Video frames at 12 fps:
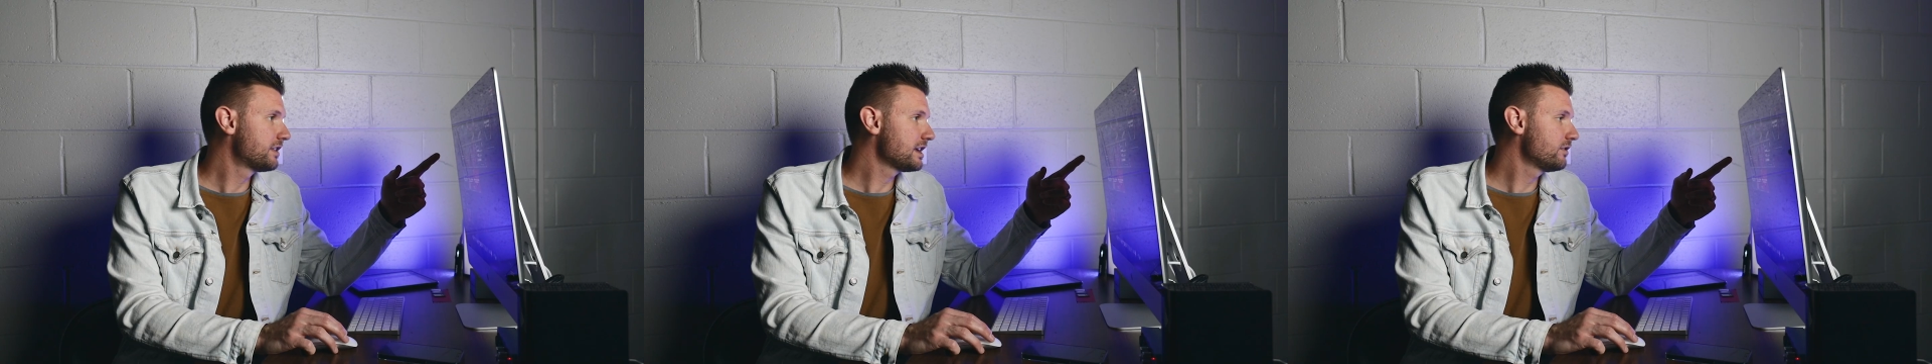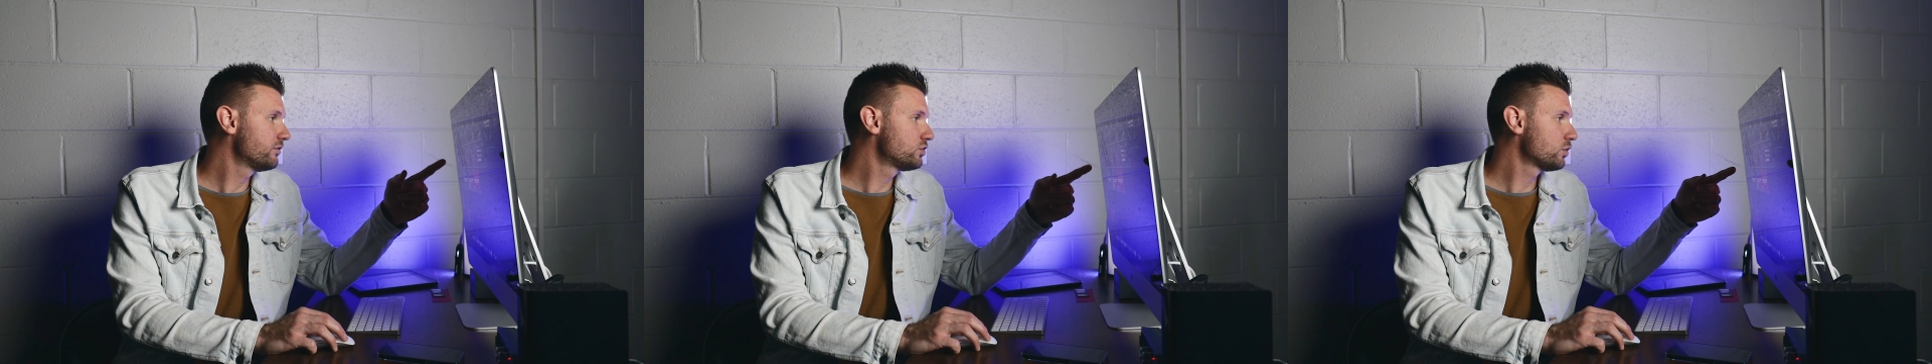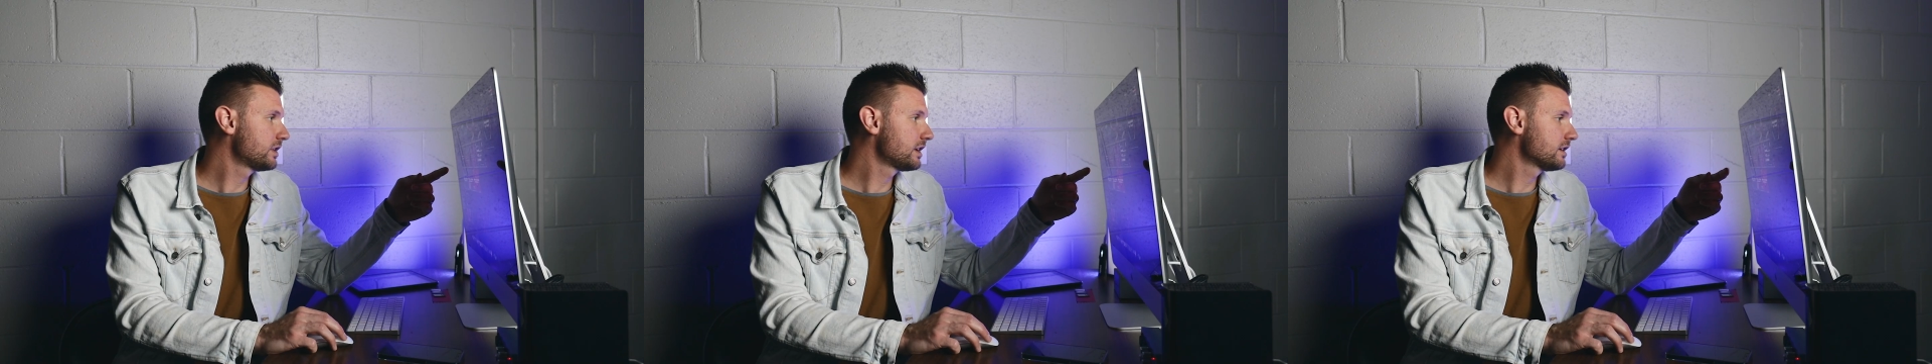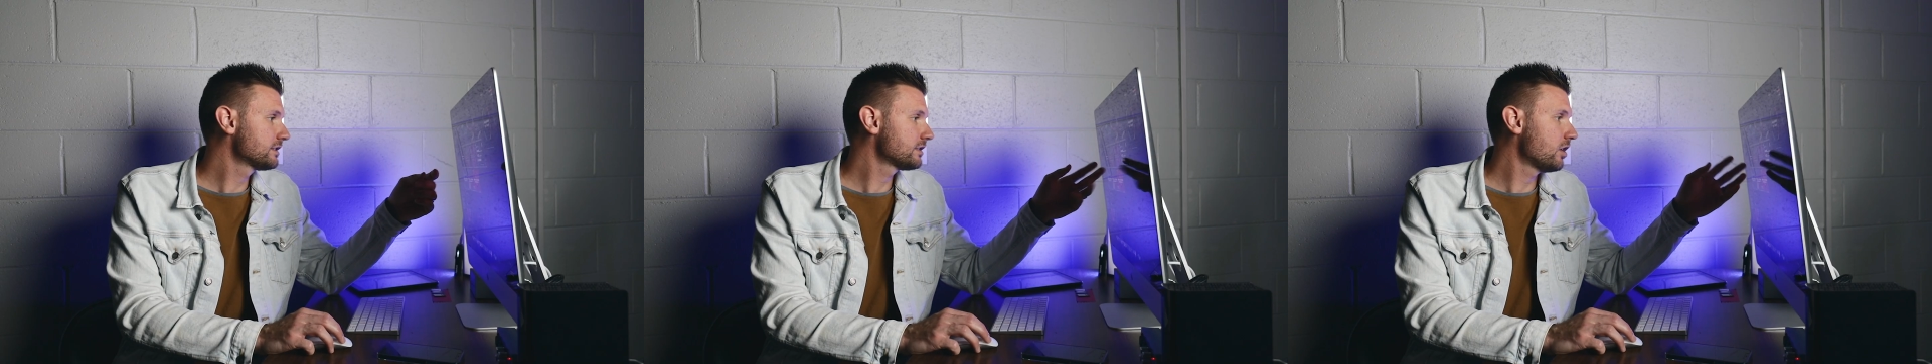thank you for joining
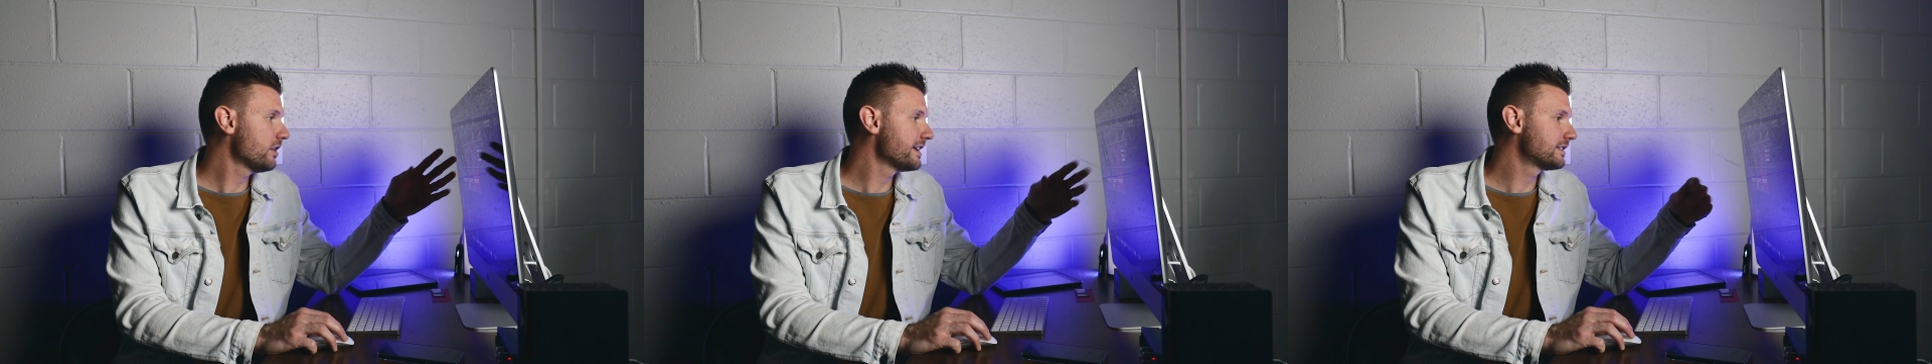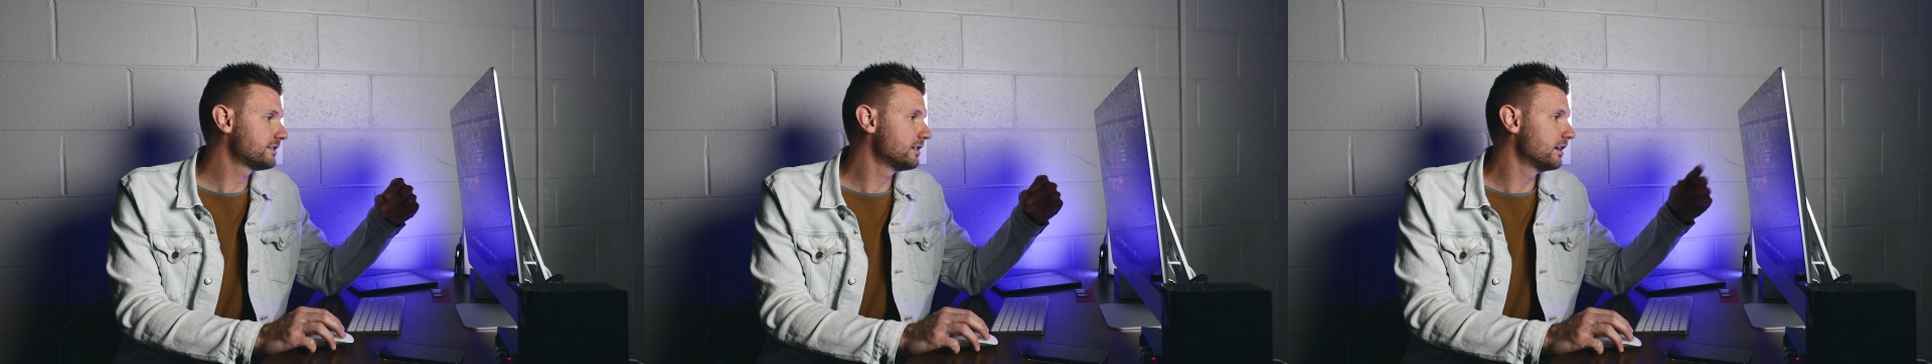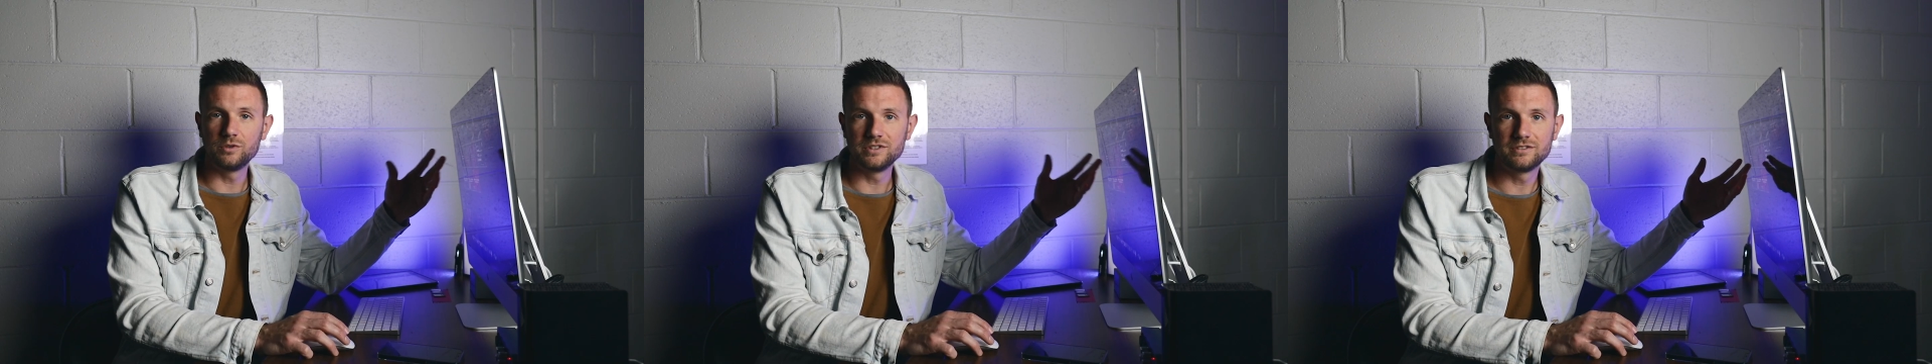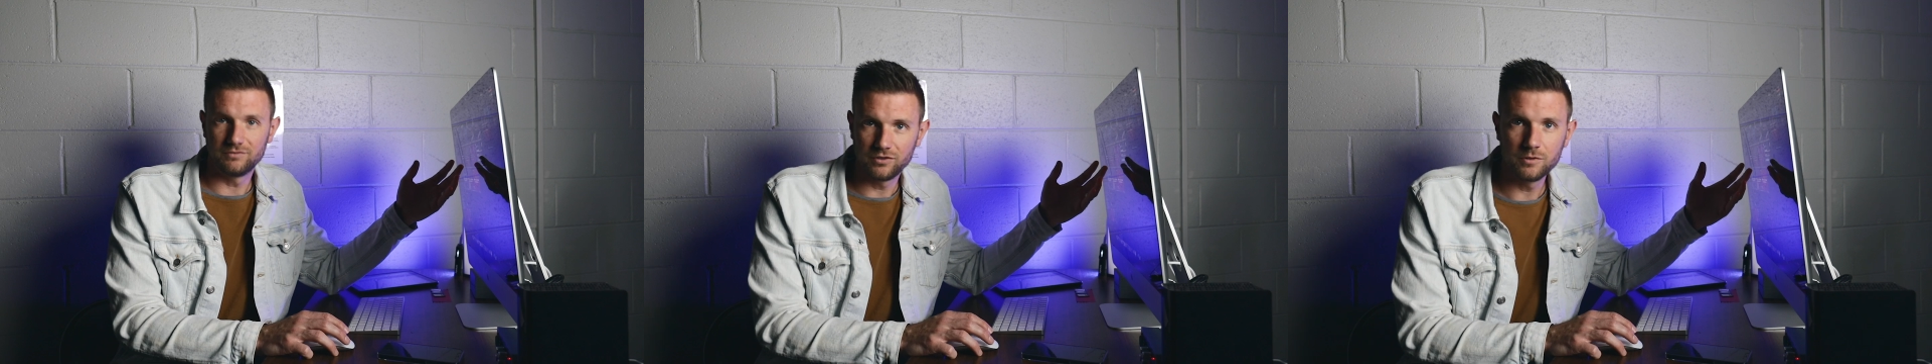us, all that stuff
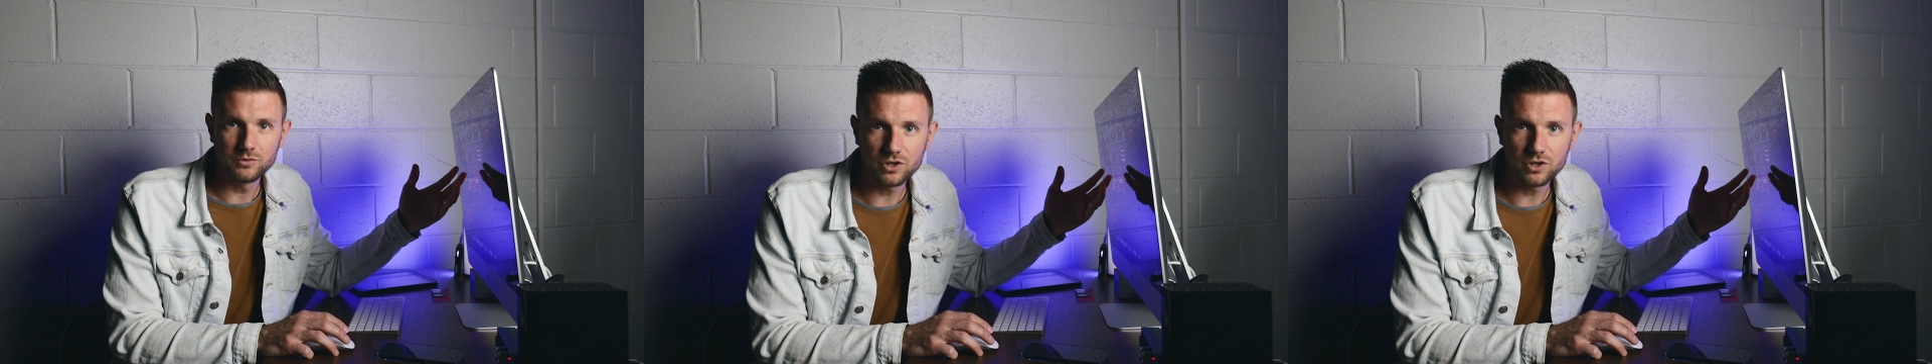was from